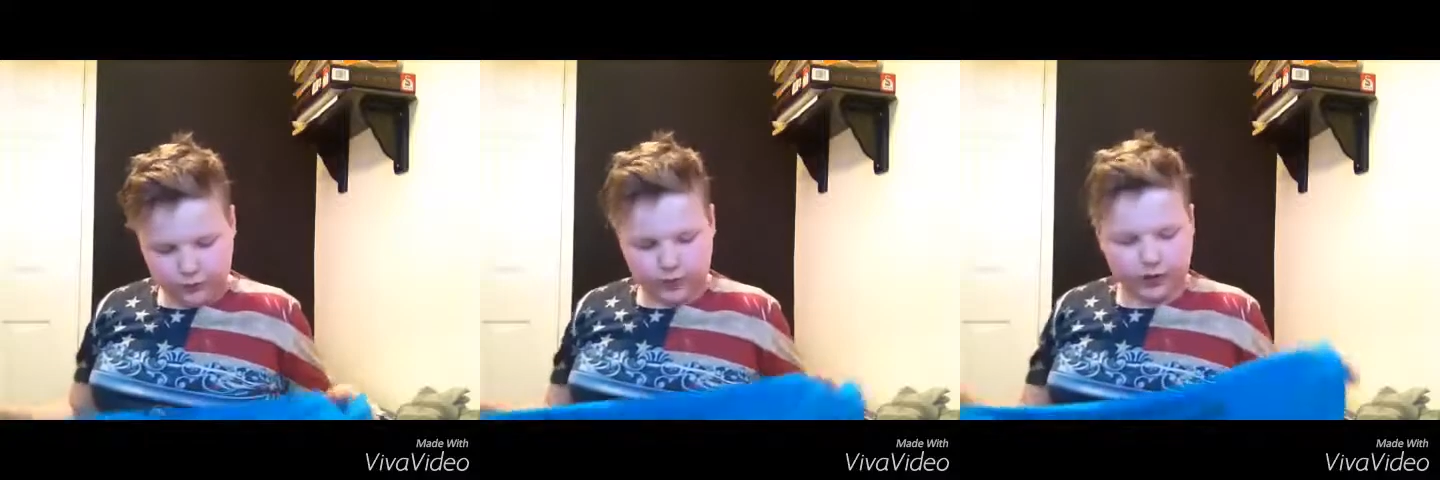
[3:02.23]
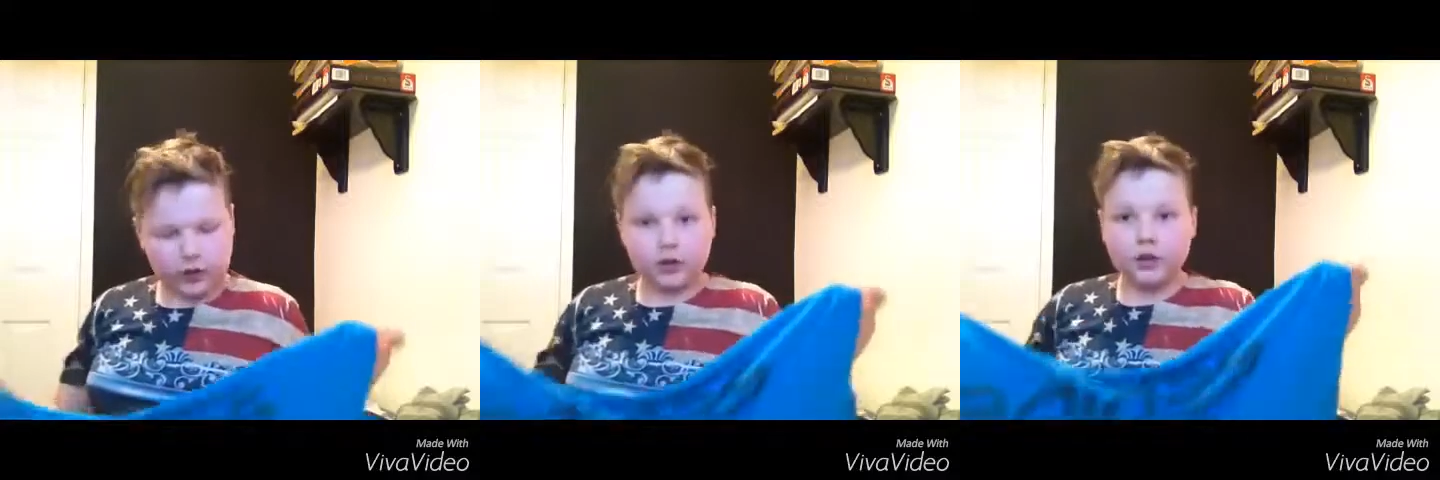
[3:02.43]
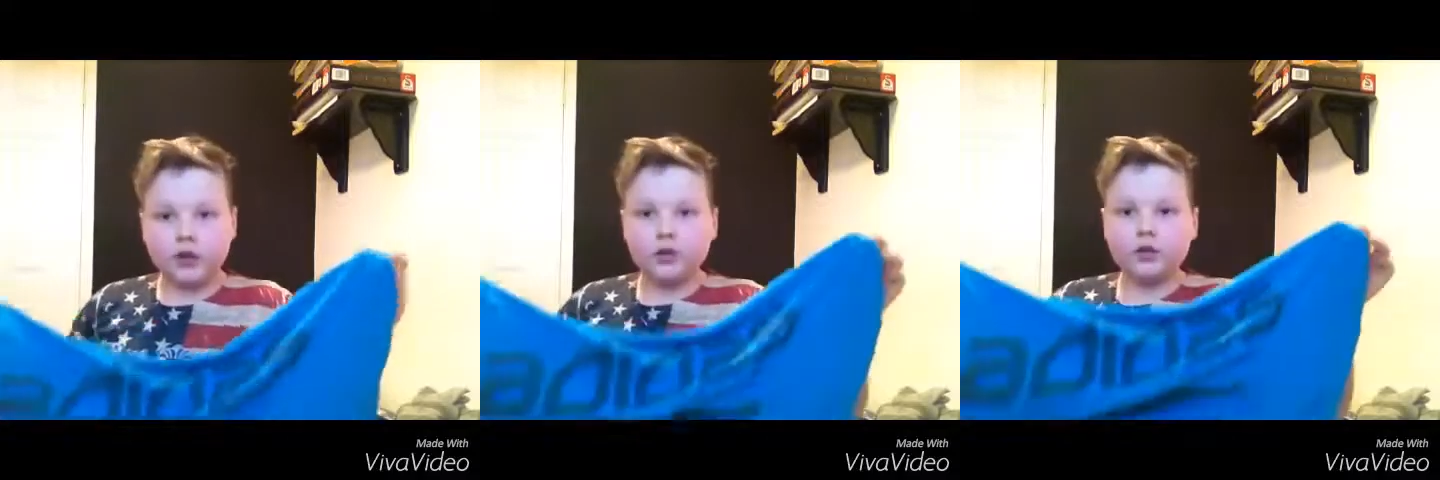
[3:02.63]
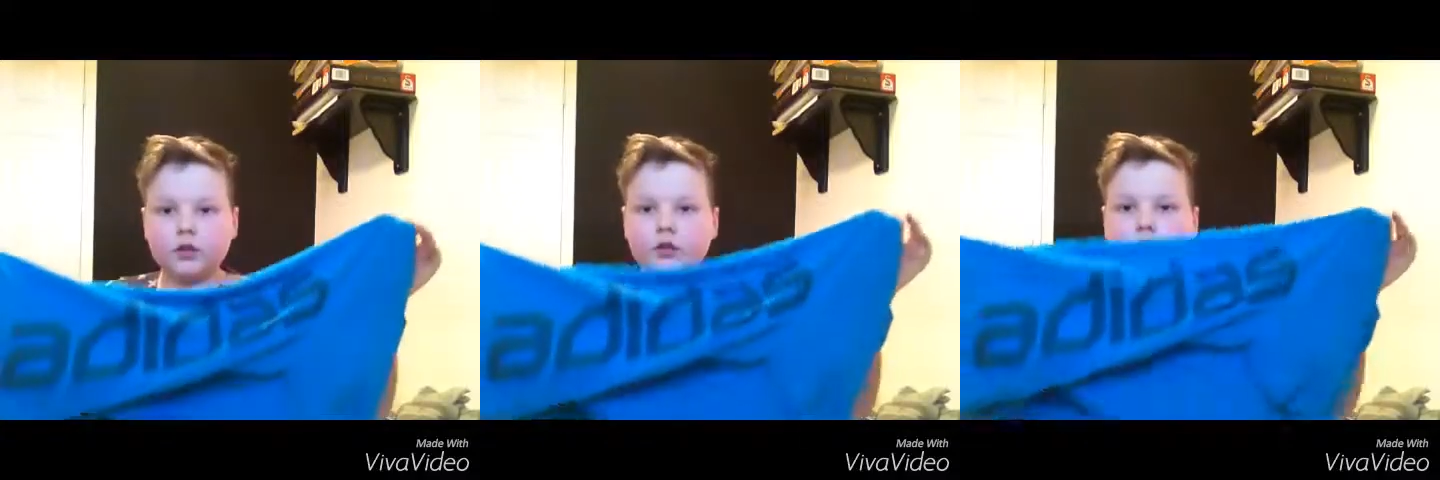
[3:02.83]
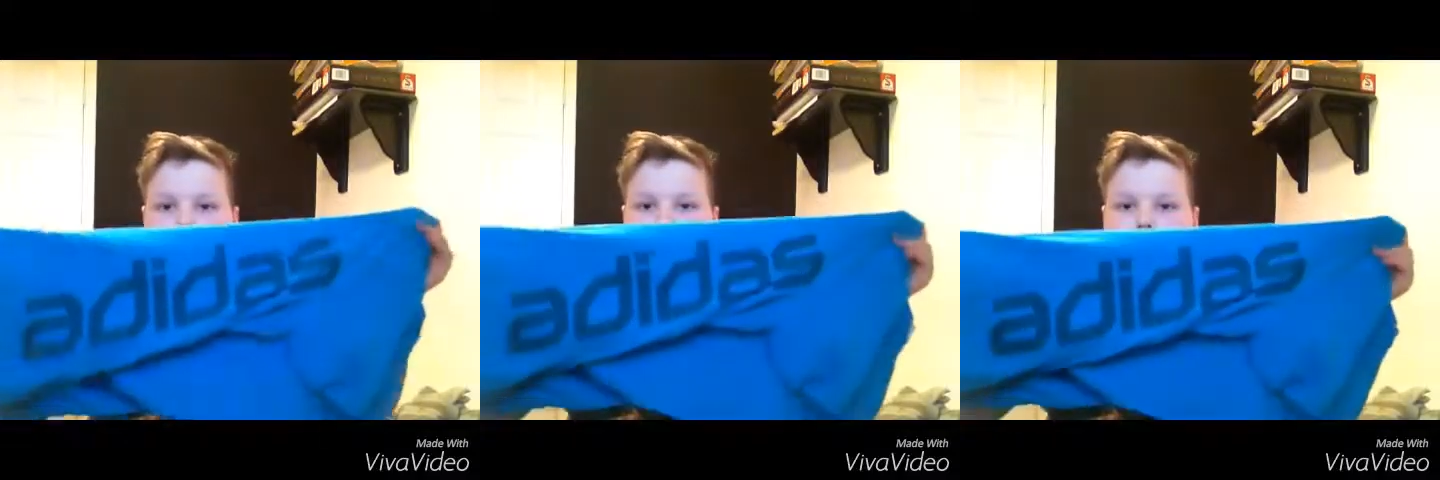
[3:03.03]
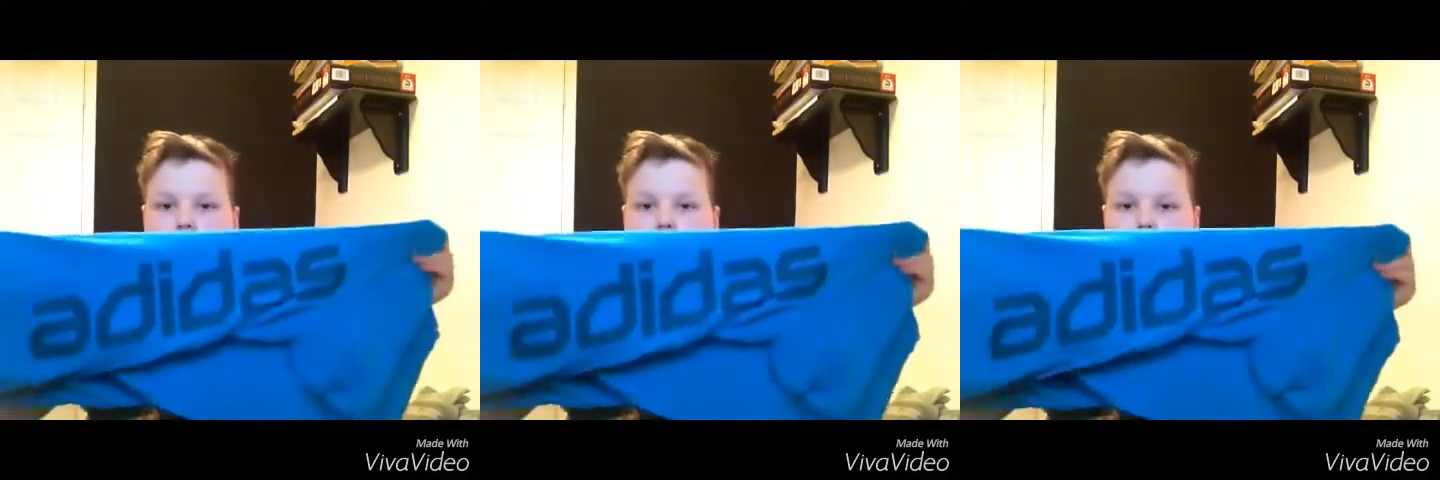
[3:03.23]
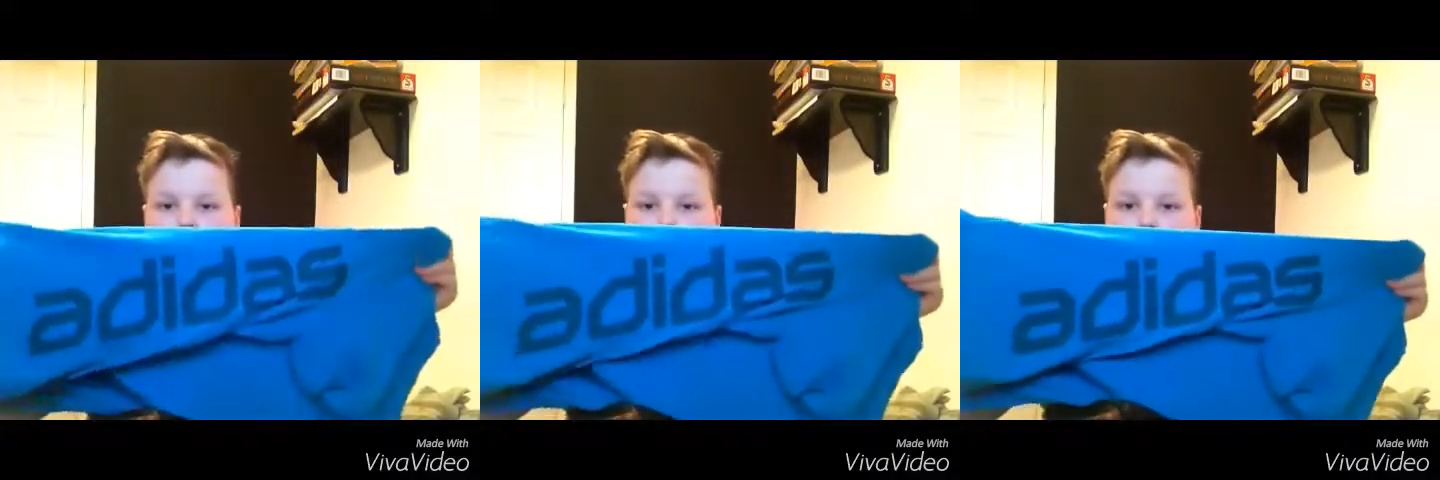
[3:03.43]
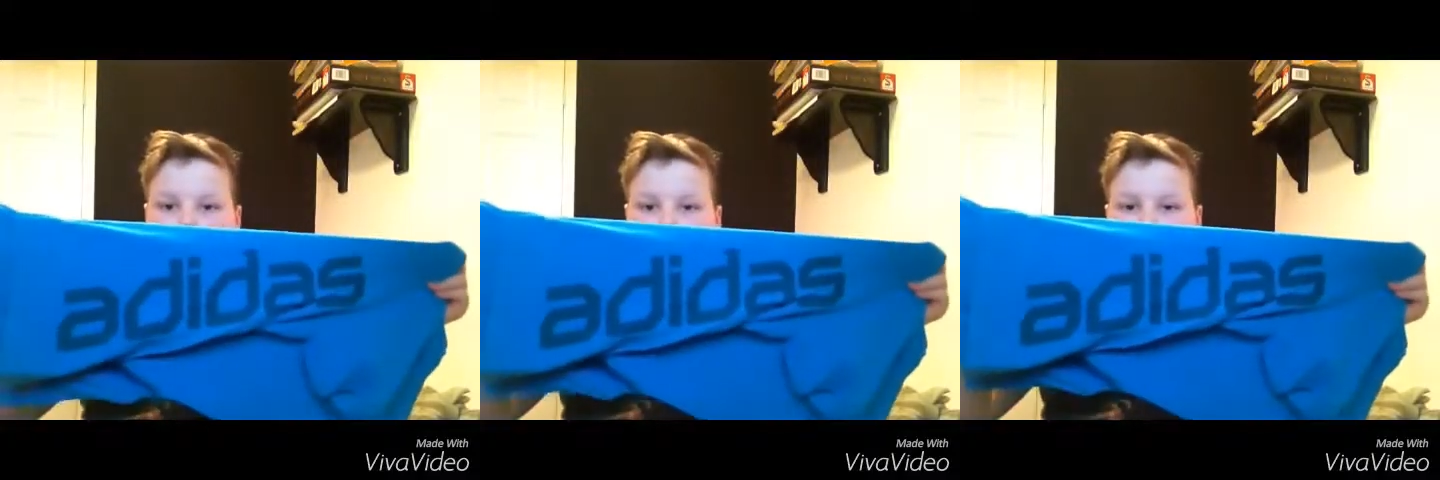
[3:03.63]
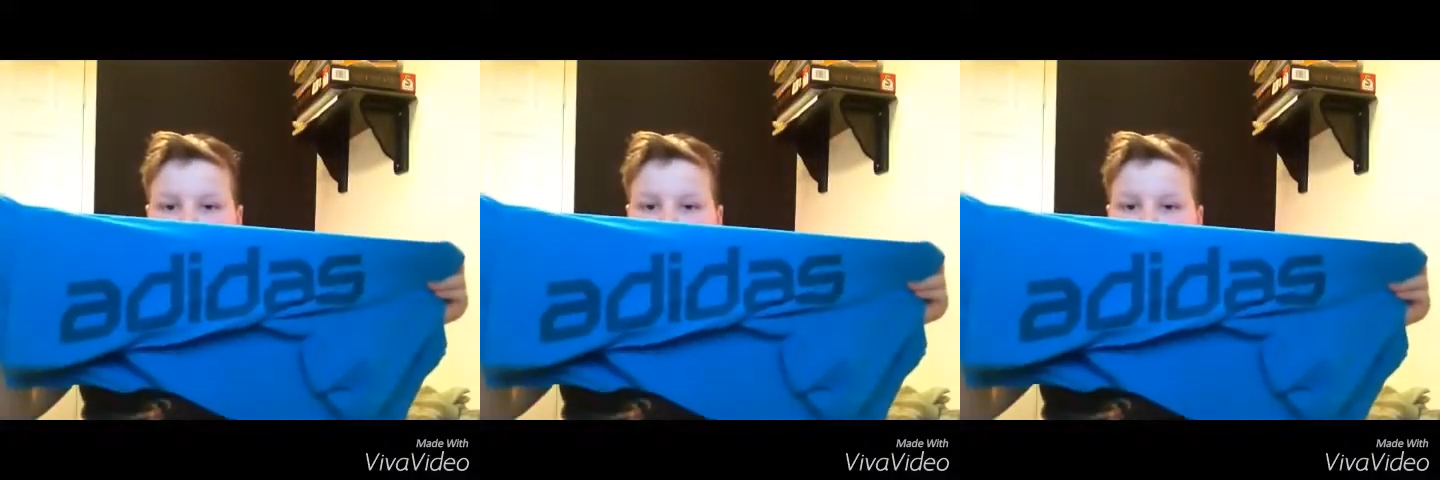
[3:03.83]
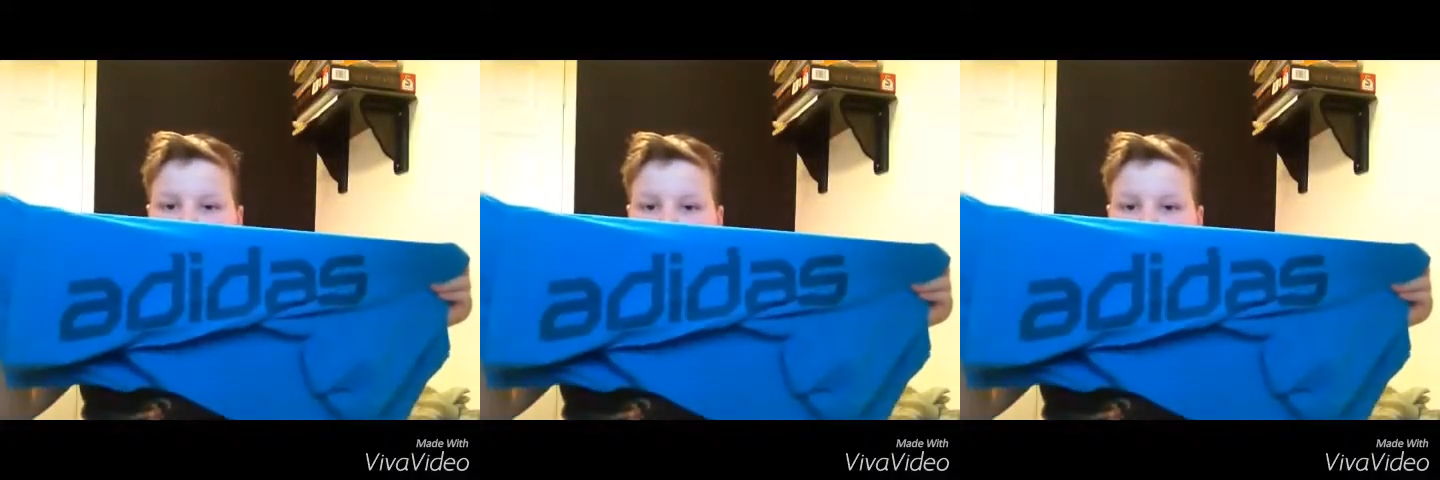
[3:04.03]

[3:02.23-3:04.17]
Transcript: won't work. Yep,